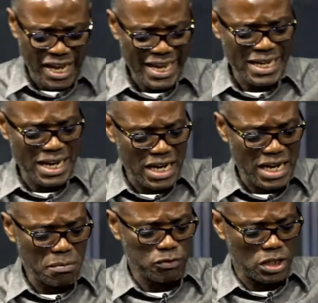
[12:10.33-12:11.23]
in the name of
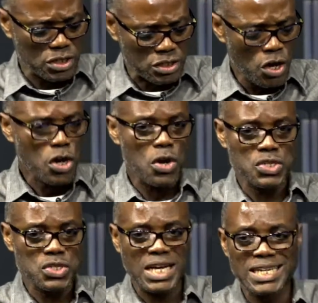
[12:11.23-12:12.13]
Jesus.
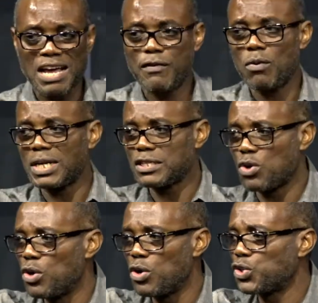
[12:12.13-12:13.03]
Concerning everyone that's
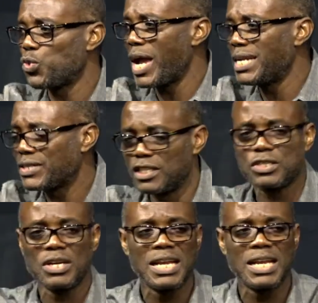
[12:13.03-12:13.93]
going through anything
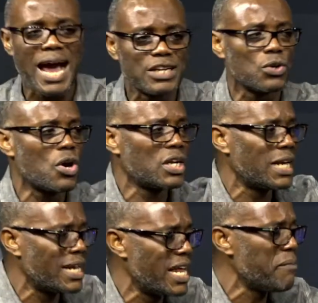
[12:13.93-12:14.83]
tonight, oh God, in the
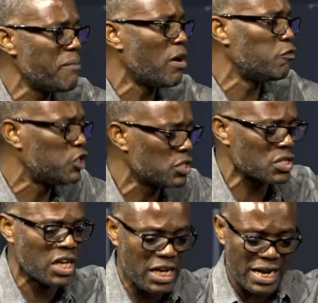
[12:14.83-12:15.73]
name of Jesus,
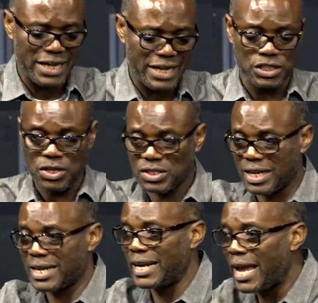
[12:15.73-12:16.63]
like Jesus
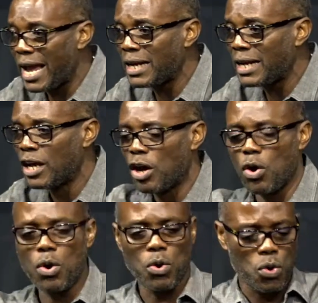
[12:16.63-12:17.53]
declared,
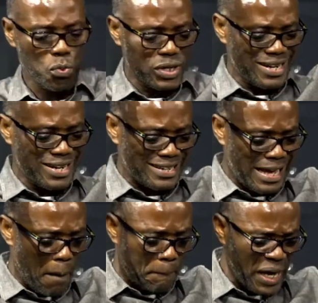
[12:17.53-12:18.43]
we declare
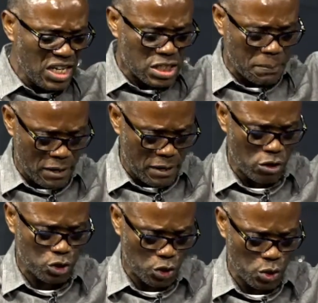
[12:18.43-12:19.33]
peace be unto
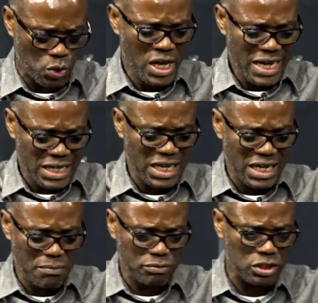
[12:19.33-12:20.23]
you in the name
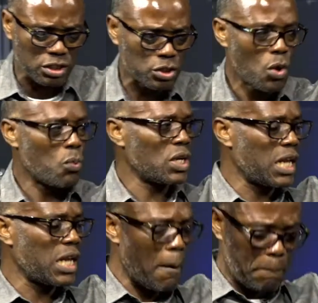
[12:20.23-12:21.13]
of Jesus. We declare
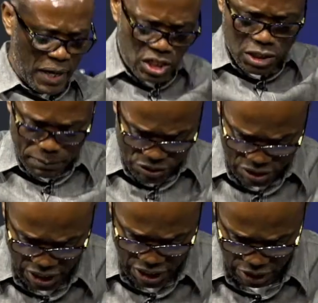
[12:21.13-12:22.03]
peace be
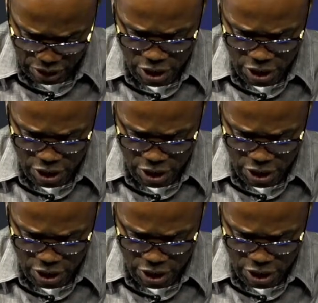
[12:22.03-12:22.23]
still.